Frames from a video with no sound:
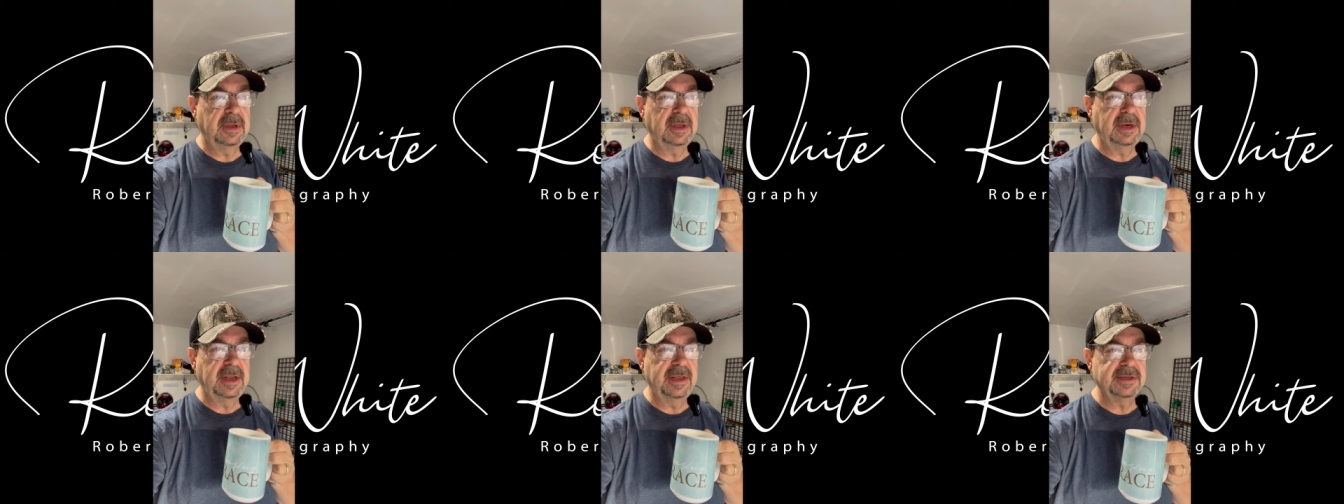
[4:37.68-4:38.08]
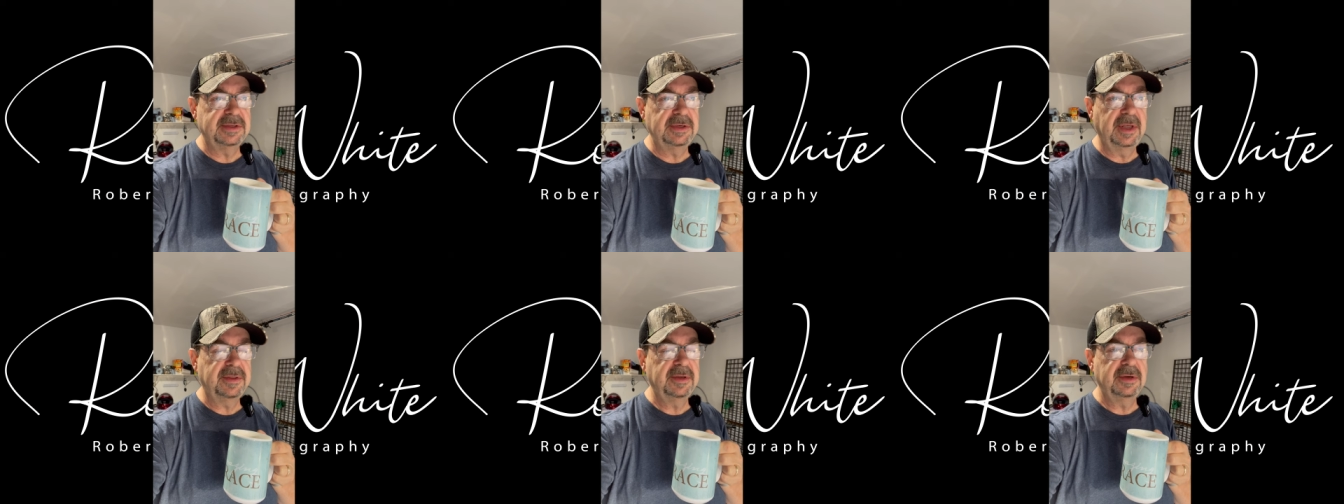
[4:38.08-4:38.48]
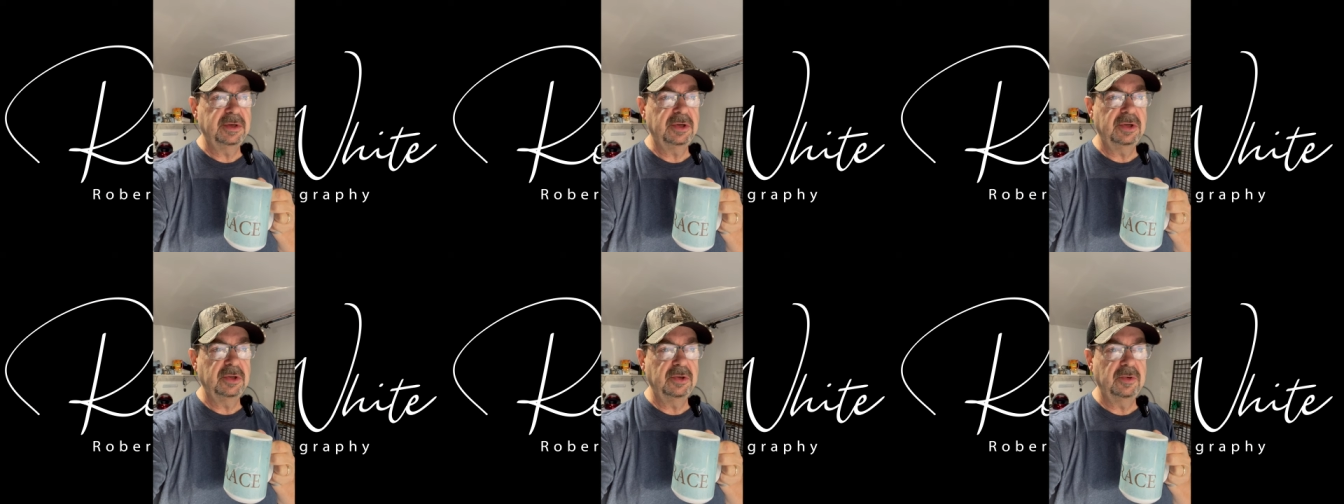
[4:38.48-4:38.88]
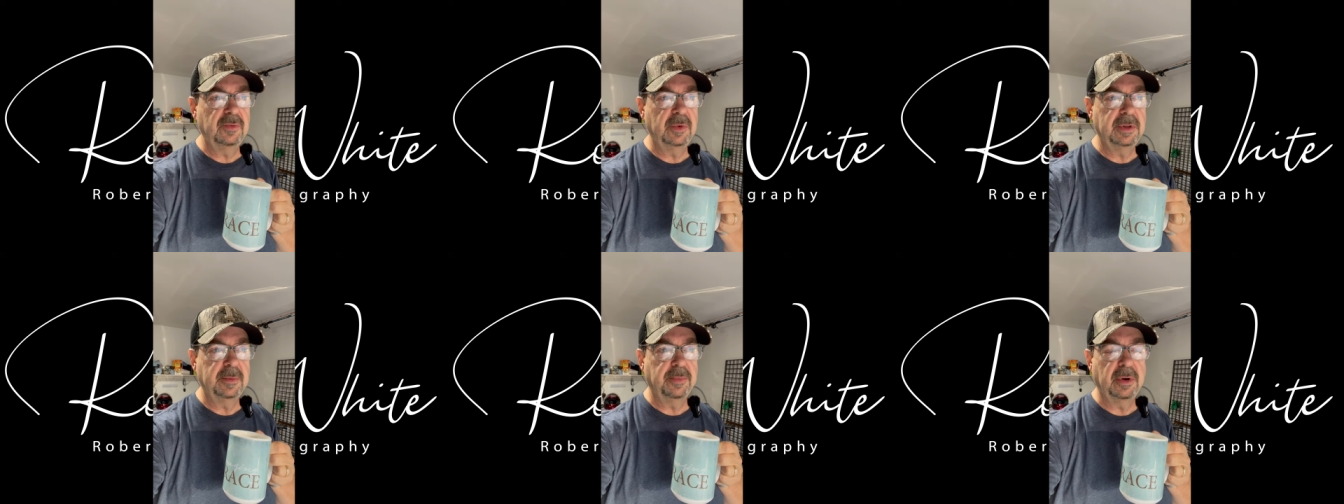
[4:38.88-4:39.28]
and it has nothing to do
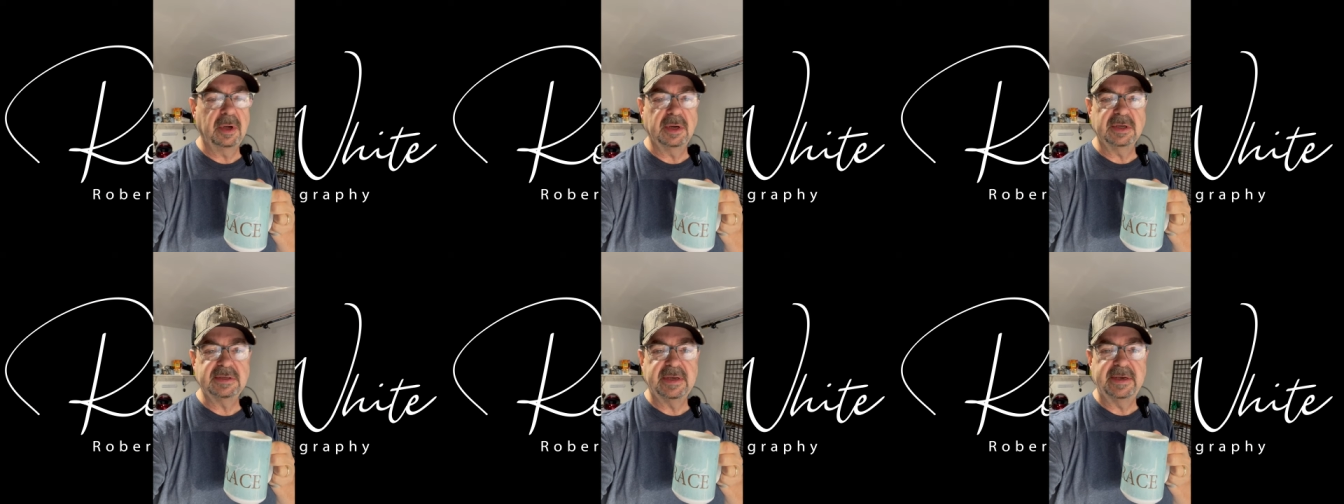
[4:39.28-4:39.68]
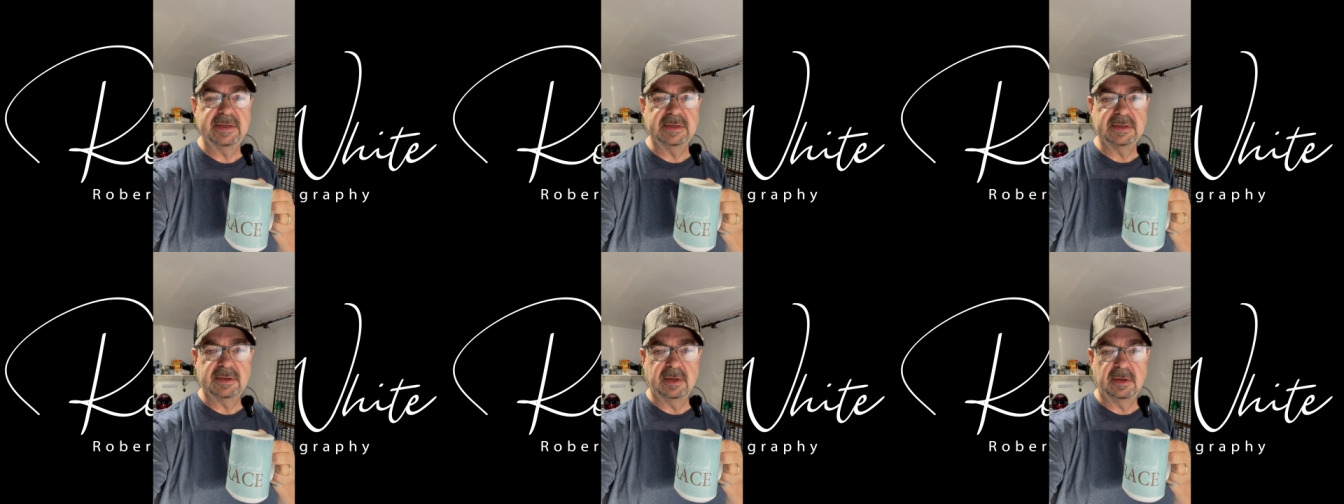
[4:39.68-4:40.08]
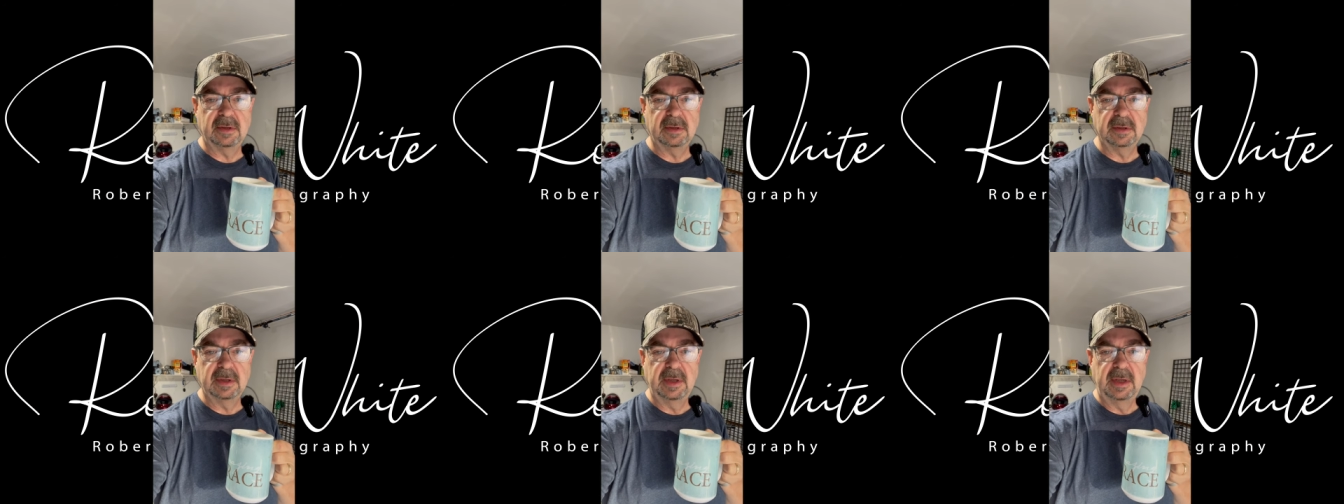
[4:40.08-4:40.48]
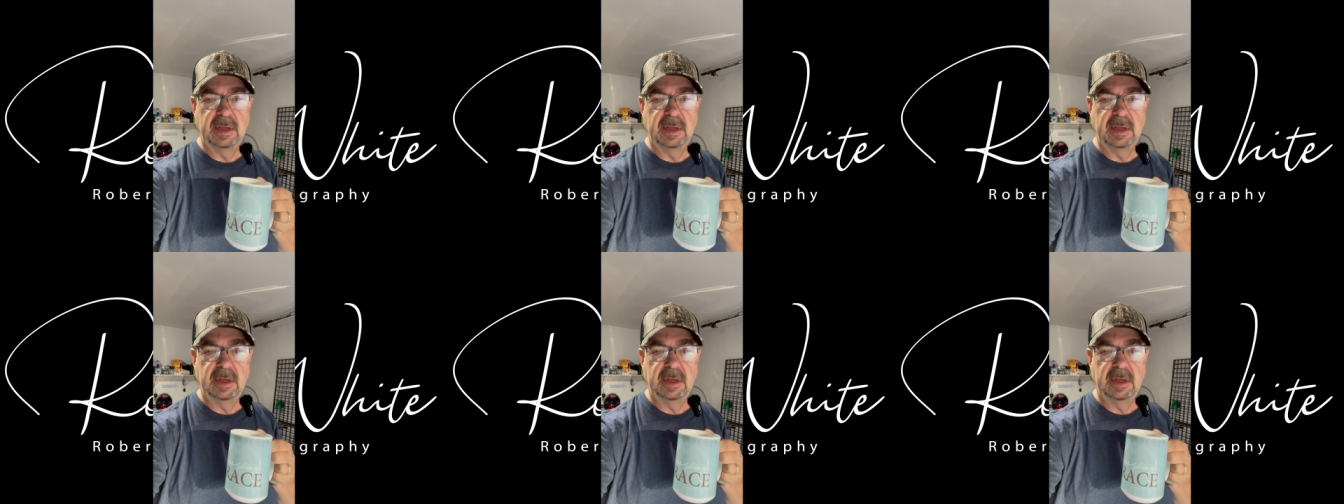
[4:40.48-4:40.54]
with the products I installed,